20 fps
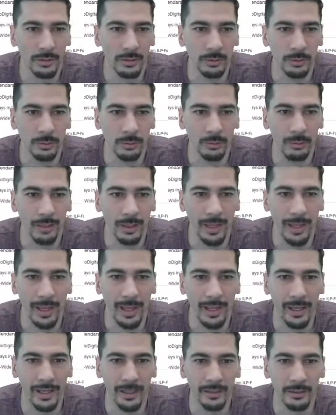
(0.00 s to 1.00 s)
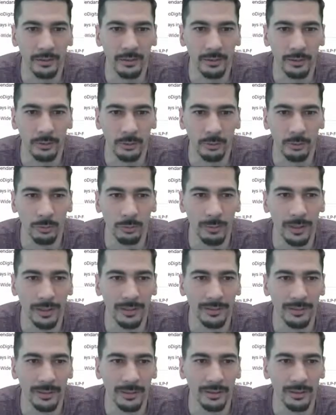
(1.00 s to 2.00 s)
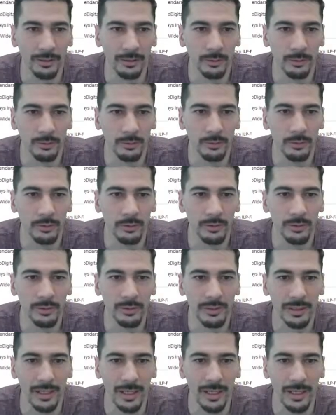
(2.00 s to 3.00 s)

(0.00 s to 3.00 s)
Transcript: to add to my daily tools,